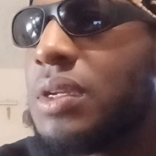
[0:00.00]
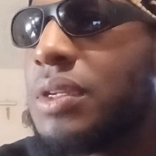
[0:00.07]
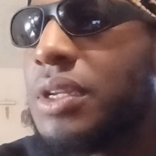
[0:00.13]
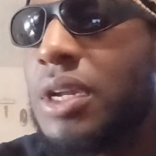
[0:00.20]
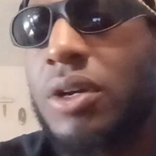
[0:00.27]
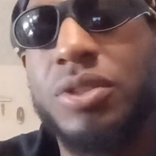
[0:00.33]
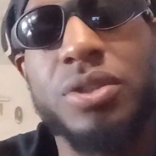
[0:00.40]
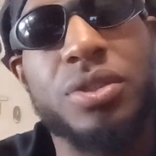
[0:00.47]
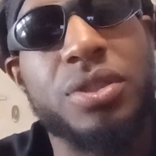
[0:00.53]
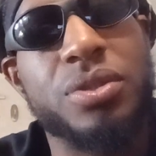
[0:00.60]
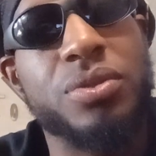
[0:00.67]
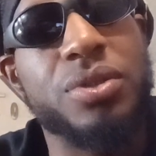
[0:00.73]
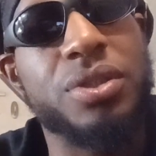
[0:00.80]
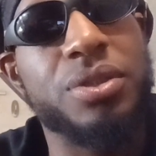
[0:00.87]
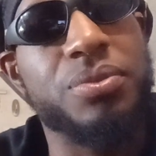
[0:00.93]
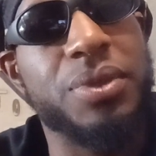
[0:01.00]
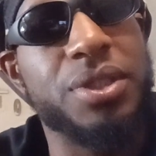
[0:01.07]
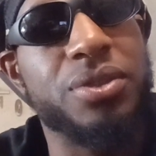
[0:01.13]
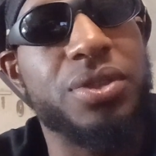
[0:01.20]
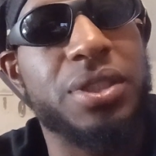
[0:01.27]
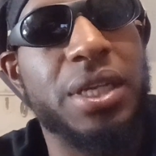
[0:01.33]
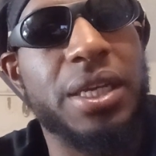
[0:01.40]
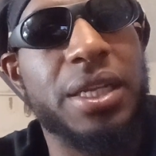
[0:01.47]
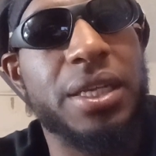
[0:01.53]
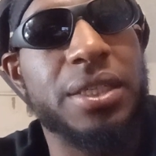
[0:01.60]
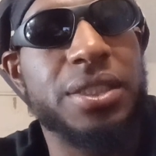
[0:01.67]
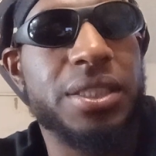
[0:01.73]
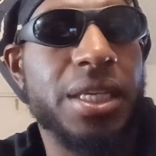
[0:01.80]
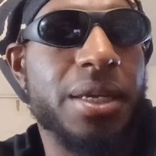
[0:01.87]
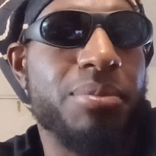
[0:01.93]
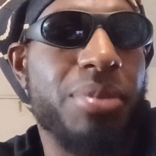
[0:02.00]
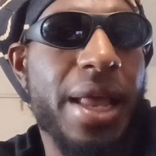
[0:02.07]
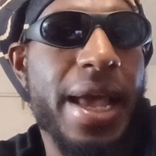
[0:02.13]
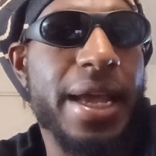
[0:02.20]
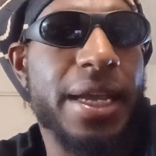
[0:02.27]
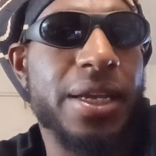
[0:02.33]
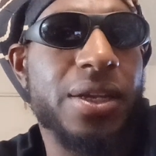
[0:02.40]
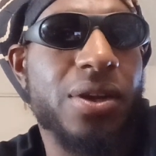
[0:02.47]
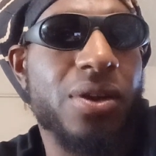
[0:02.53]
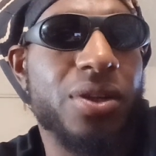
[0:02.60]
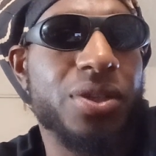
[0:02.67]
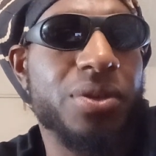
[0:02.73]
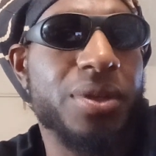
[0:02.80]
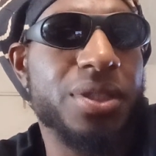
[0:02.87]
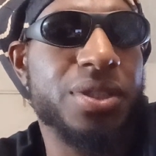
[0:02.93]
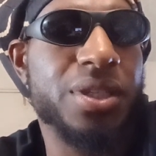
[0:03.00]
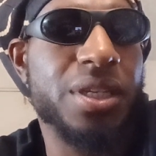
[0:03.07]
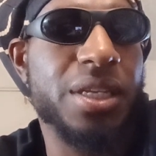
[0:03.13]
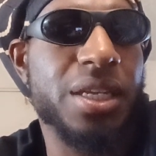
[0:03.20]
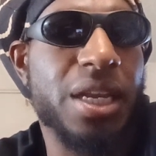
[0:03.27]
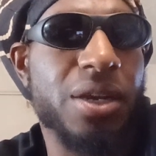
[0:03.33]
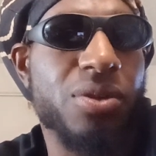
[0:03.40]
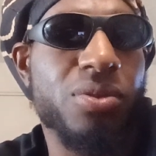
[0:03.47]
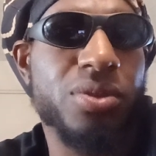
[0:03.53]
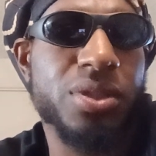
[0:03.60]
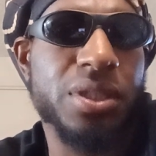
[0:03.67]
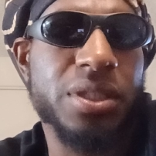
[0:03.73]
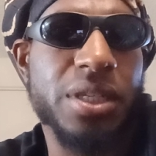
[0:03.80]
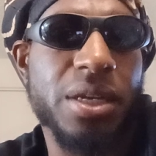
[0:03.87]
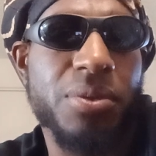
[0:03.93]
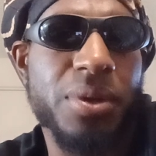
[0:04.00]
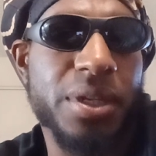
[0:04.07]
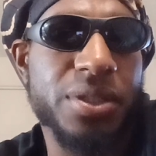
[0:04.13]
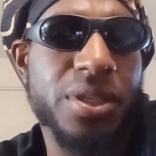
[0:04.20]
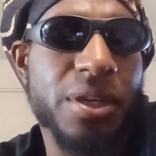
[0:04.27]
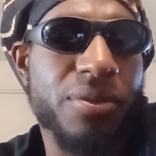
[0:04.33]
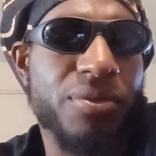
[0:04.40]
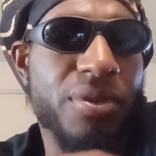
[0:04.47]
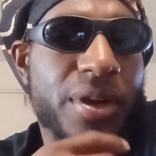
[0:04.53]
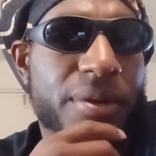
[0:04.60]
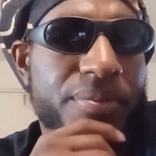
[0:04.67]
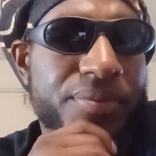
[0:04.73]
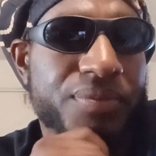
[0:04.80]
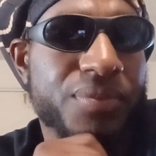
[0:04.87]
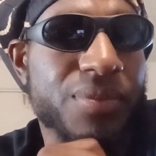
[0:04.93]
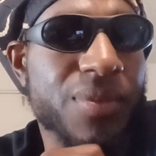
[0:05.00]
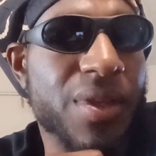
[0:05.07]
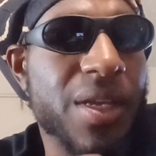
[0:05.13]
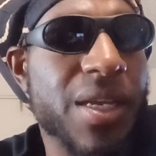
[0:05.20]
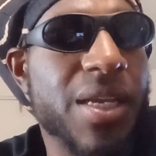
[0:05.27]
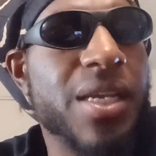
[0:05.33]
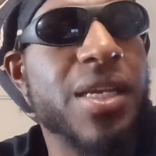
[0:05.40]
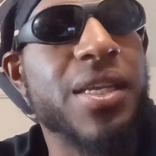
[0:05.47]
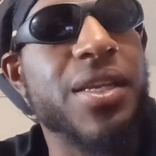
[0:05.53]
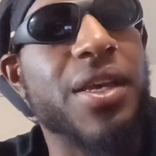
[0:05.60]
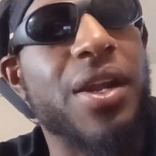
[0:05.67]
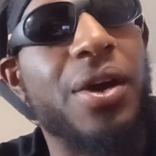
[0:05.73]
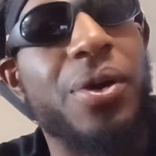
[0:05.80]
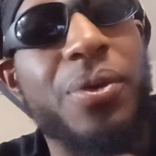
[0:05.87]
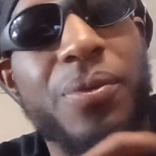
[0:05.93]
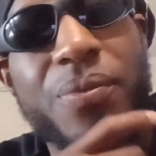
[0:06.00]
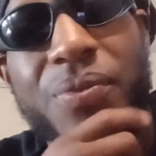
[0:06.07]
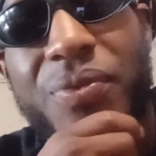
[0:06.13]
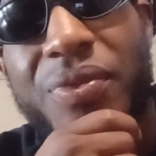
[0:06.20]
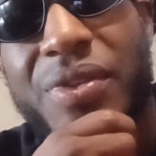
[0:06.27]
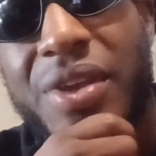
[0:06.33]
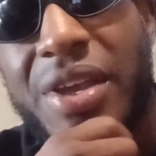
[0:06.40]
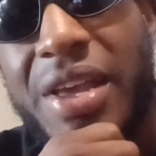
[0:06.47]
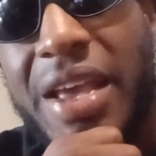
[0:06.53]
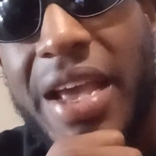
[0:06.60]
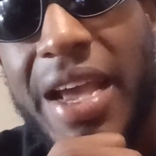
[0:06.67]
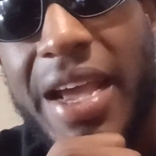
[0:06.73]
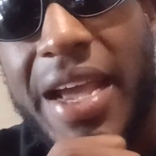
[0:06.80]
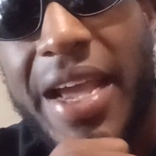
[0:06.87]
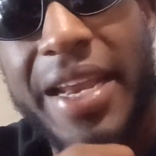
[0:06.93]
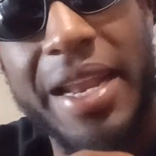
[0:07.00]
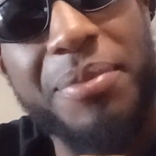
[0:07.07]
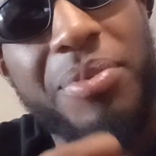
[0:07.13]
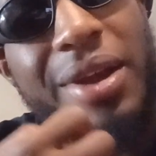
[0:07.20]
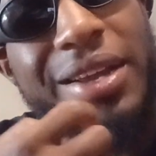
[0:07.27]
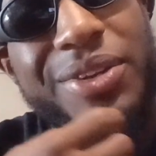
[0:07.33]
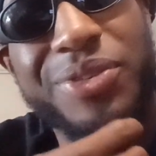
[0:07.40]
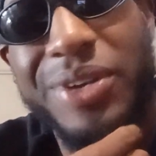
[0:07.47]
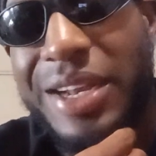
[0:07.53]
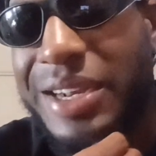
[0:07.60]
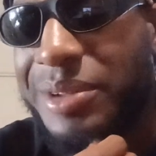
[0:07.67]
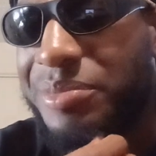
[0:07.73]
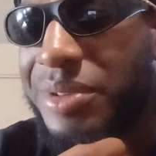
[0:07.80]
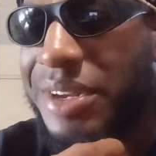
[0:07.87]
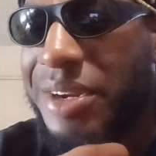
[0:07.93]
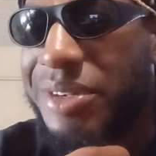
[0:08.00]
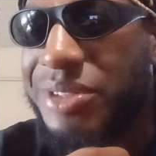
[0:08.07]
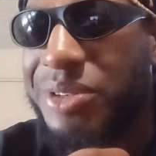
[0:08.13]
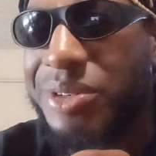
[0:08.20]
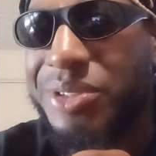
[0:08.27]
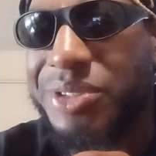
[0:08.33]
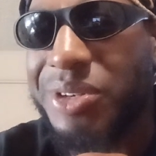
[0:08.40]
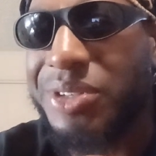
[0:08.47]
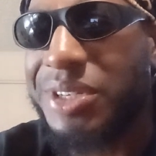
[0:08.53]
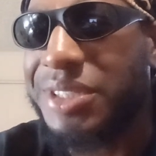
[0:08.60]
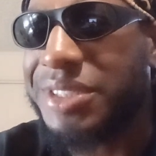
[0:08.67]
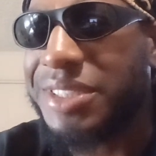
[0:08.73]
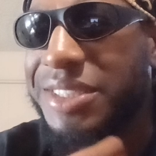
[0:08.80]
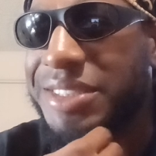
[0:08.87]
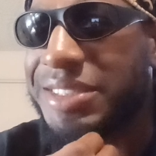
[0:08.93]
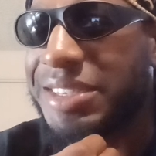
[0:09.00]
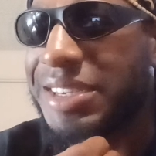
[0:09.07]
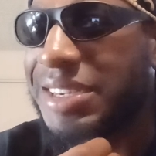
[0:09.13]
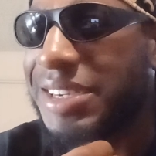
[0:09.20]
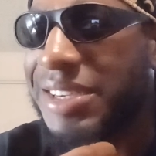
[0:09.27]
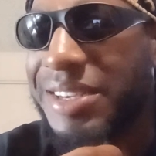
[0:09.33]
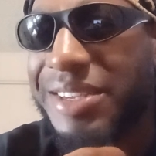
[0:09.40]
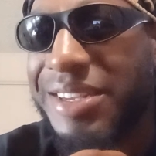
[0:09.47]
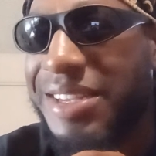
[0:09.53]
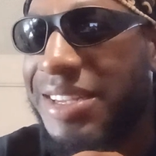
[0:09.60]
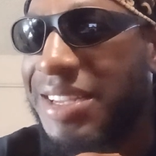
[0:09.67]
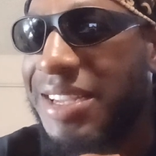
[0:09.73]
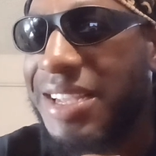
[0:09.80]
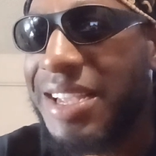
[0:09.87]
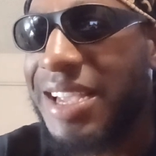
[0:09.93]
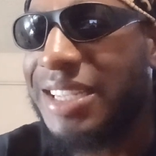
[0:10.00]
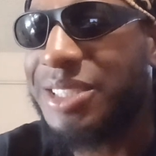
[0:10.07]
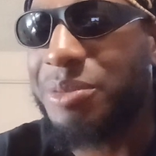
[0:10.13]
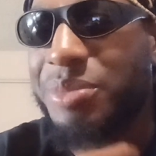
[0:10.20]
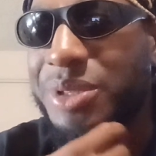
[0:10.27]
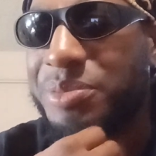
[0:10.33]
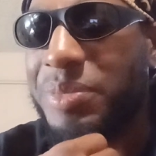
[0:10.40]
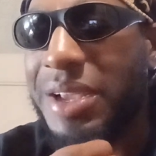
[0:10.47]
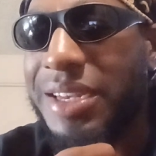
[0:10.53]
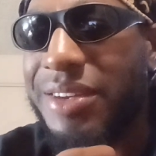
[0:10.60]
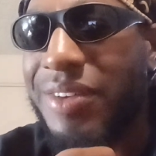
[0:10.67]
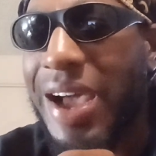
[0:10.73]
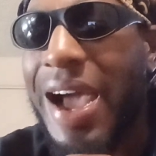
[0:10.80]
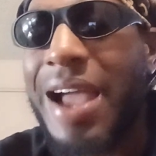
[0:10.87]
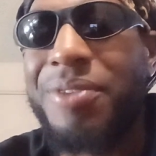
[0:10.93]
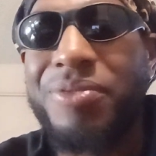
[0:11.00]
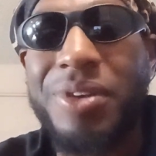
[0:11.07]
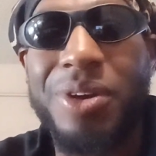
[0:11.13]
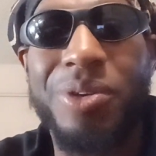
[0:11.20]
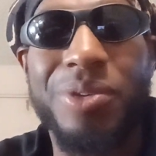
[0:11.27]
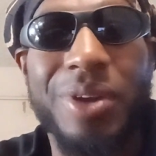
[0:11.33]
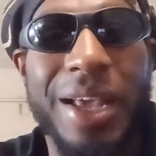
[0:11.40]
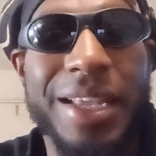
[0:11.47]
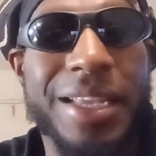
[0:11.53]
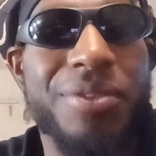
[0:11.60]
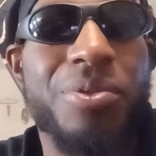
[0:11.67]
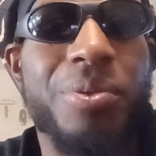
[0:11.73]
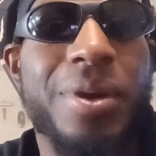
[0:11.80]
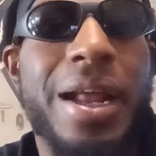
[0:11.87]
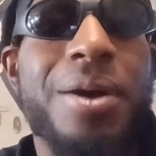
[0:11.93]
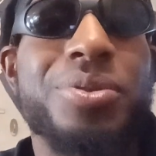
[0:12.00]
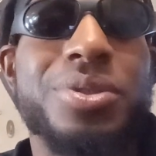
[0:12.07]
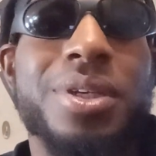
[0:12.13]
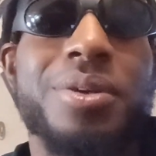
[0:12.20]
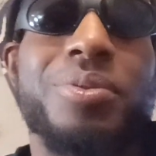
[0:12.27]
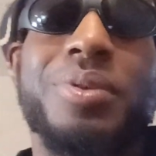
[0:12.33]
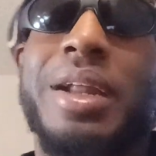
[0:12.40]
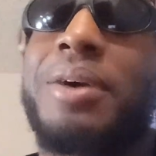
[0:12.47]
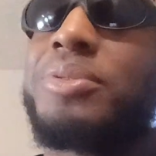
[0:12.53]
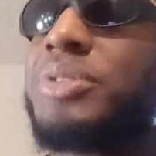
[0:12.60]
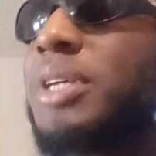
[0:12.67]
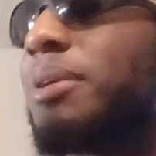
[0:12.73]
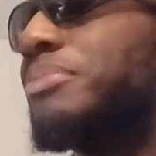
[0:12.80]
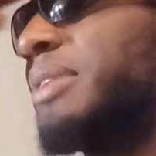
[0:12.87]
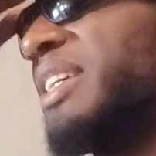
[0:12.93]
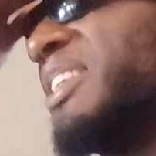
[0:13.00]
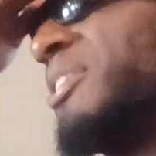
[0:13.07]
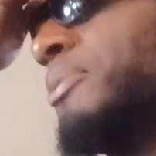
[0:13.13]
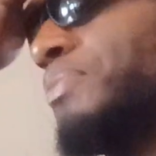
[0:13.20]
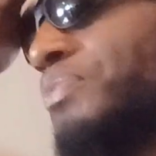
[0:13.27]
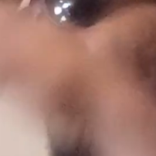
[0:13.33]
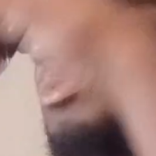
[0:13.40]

you soon as when you see a black, you instantly like, who is this nigga? Where this nigga from? And they probably do that up there too. So it's just it's a perspective. I felt like even when I was up there,